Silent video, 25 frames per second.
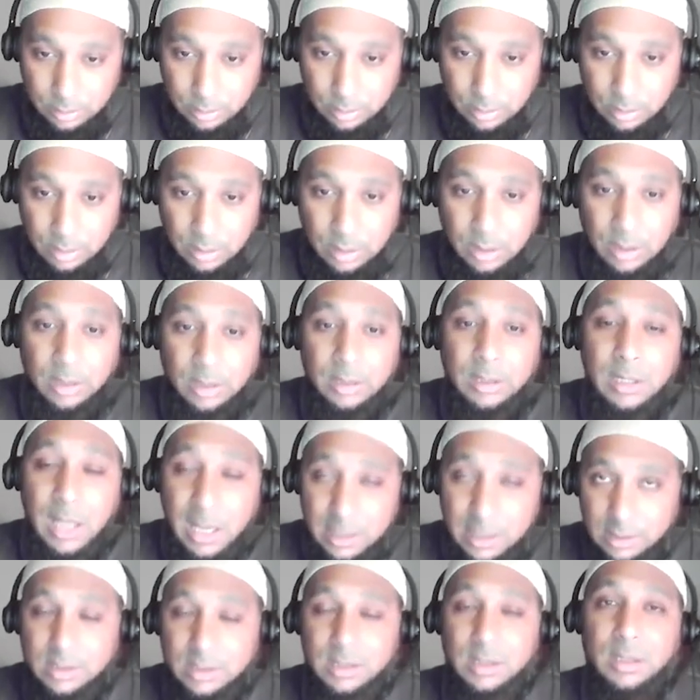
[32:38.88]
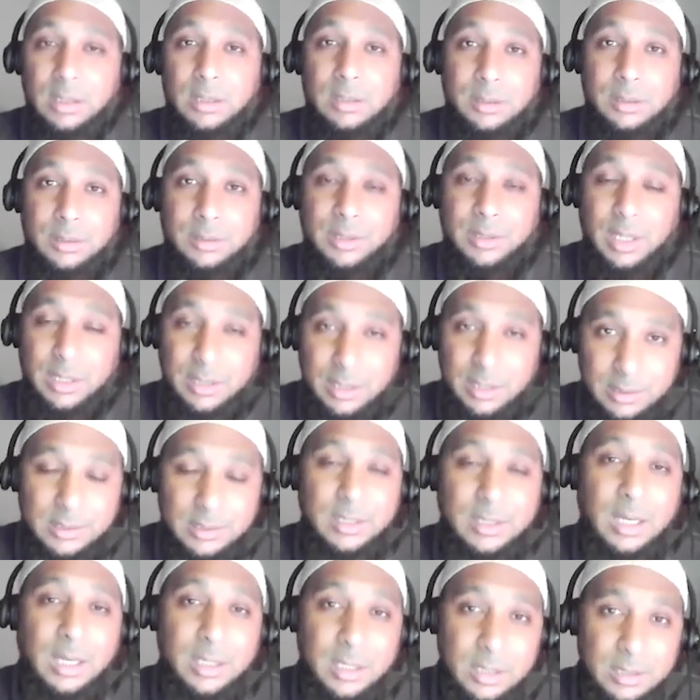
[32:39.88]
Yes. That is
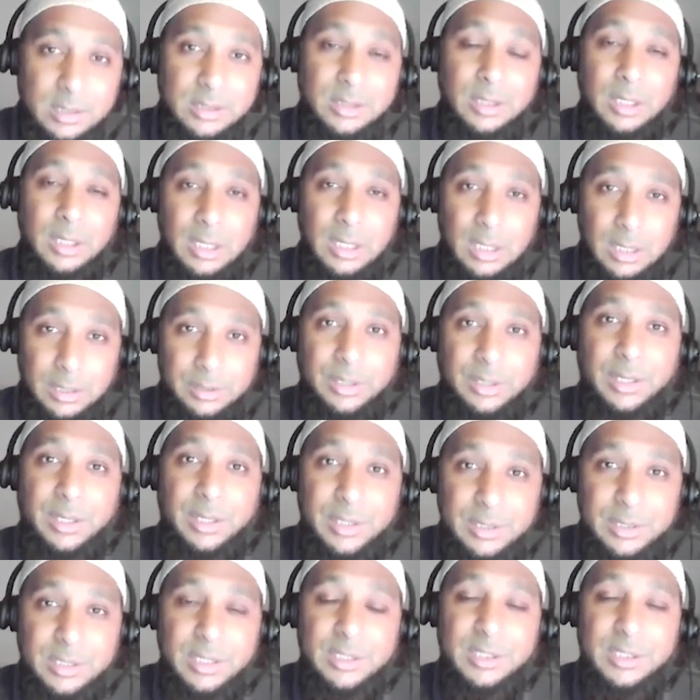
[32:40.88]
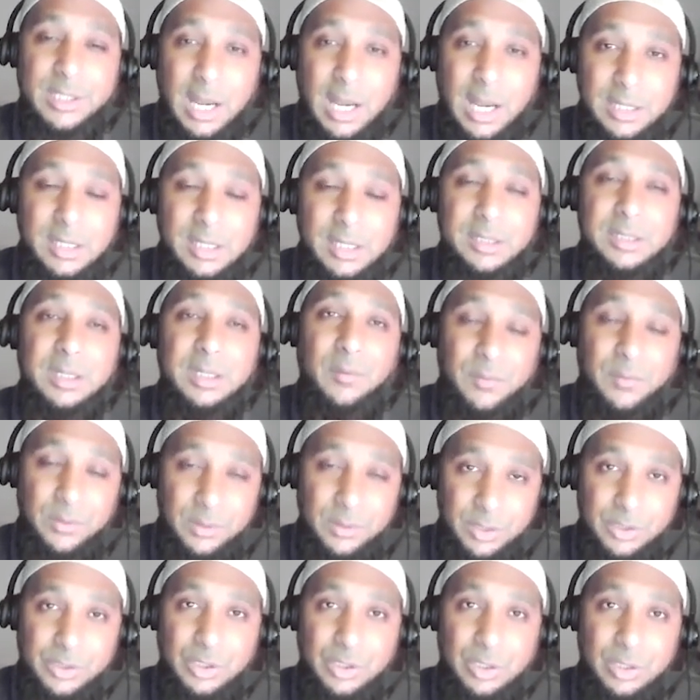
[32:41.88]
the standard
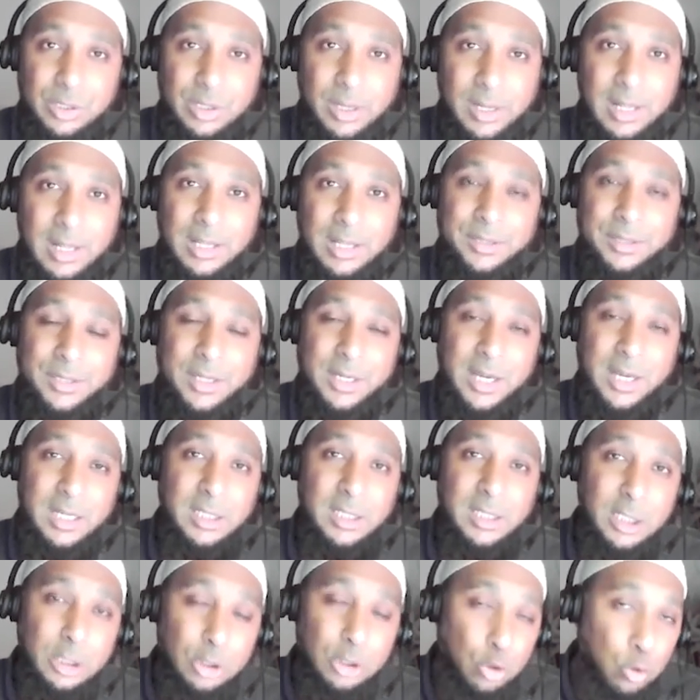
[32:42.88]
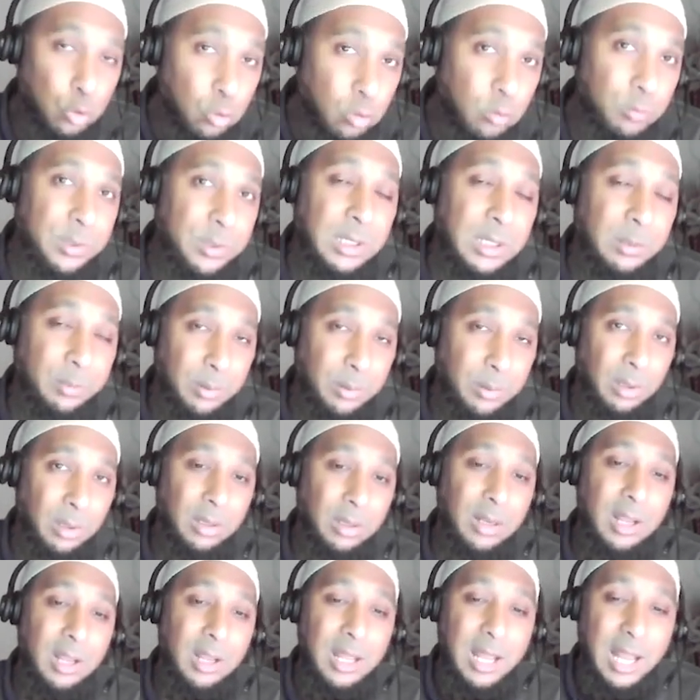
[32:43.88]
definition, that at least two
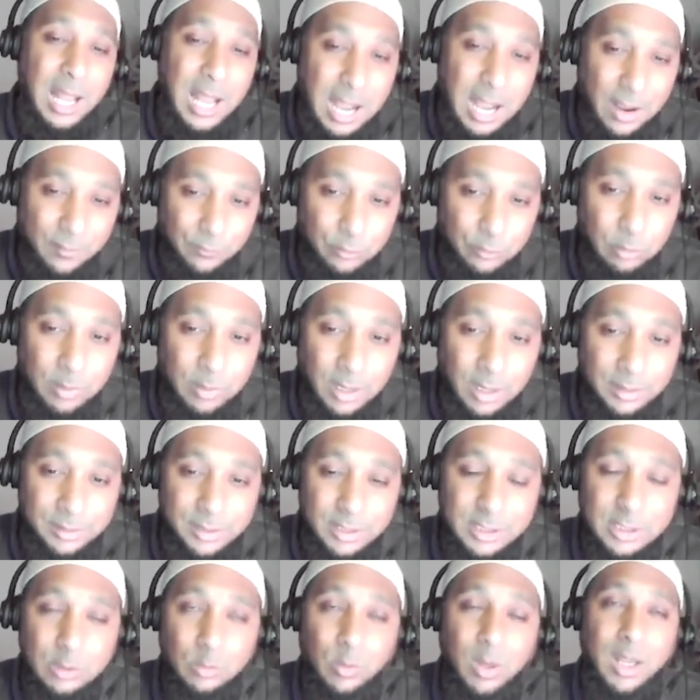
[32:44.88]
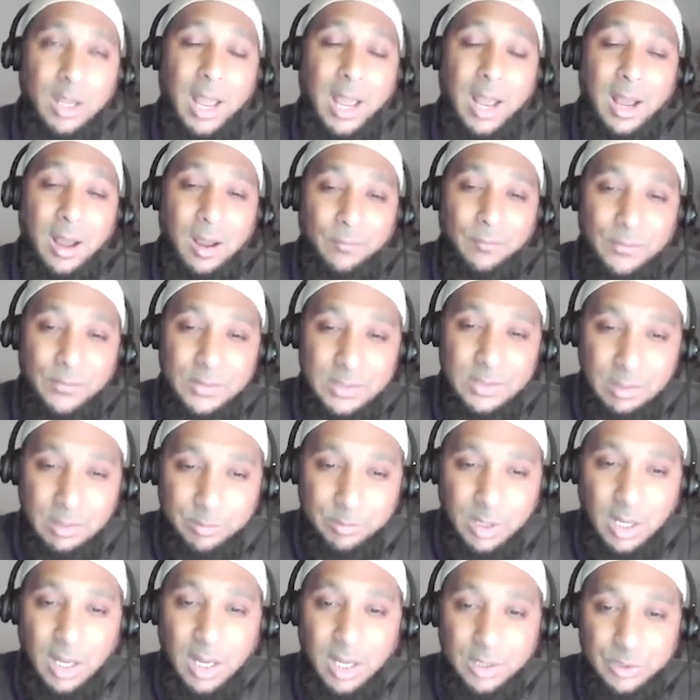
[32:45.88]
people have to be, and this is why Hafiz
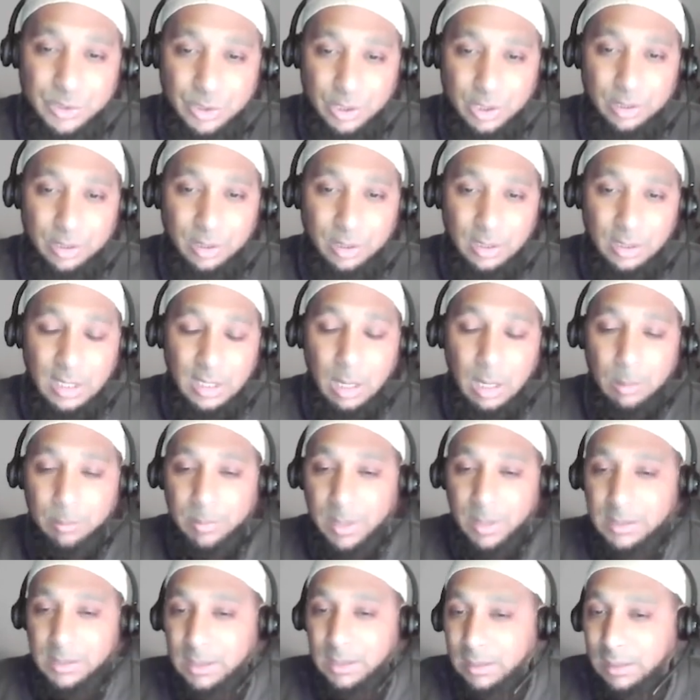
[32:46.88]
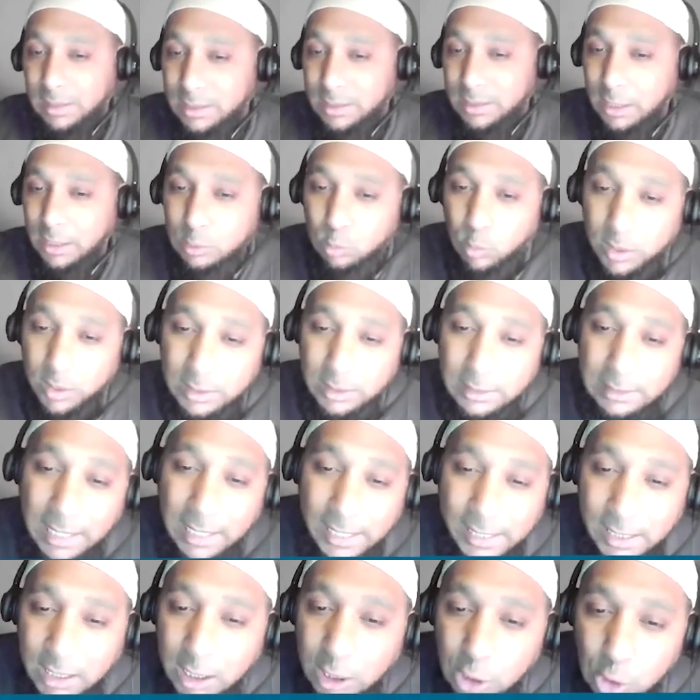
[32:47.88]
Ibn Hajar basically says wa
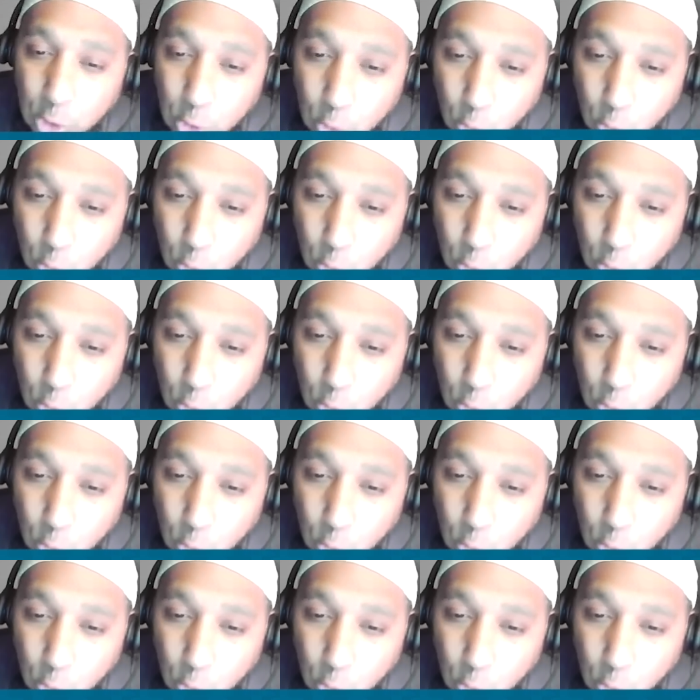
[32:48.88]
ilayhi